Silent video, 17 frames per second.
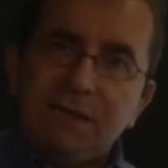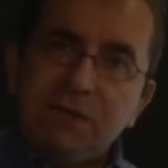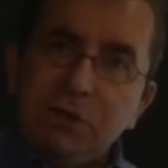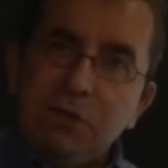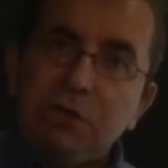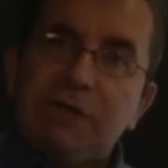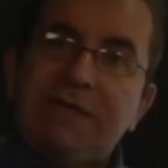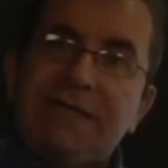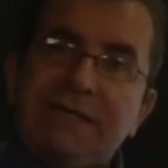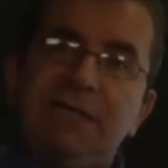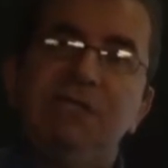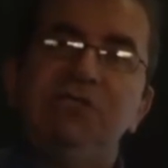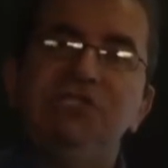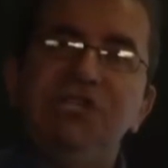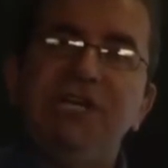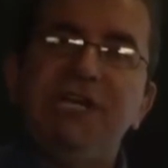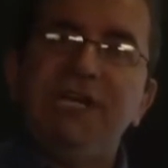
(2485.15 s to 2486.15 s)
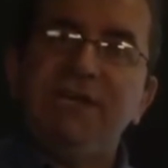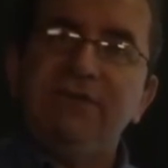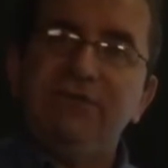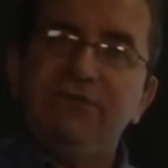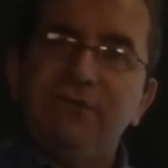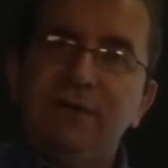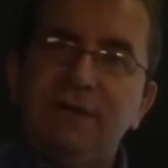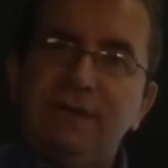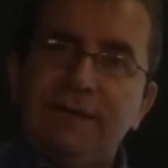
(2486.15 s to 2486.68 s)
you can achieve
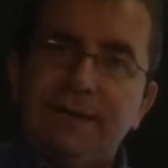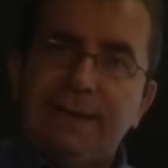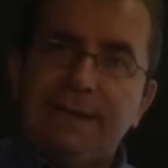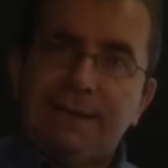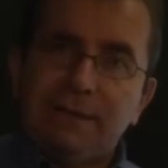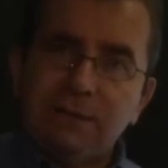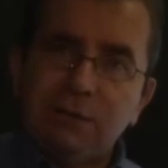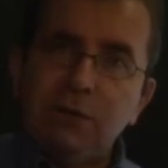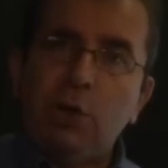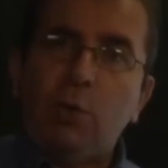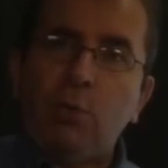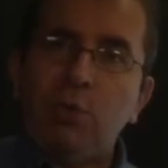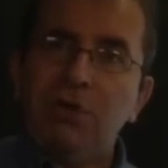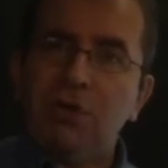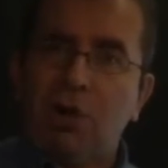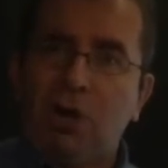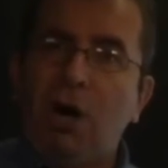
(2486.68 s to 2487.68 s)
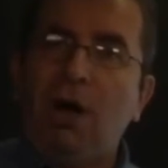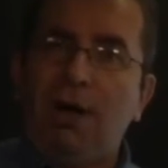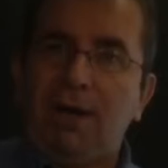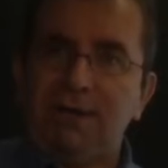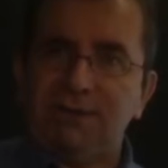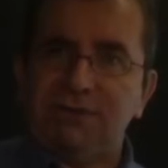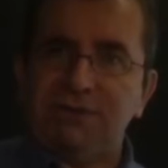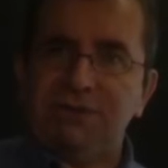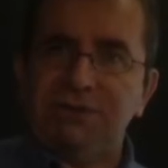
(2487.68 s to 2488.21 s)
lower
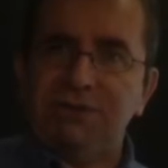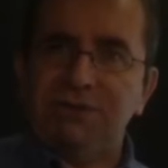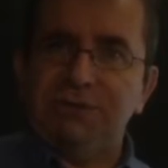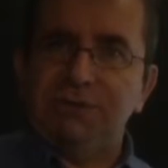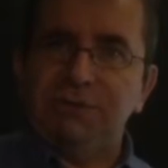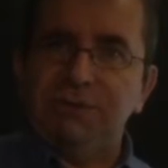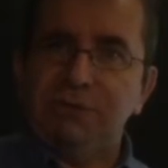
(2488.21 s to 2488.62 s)
costs,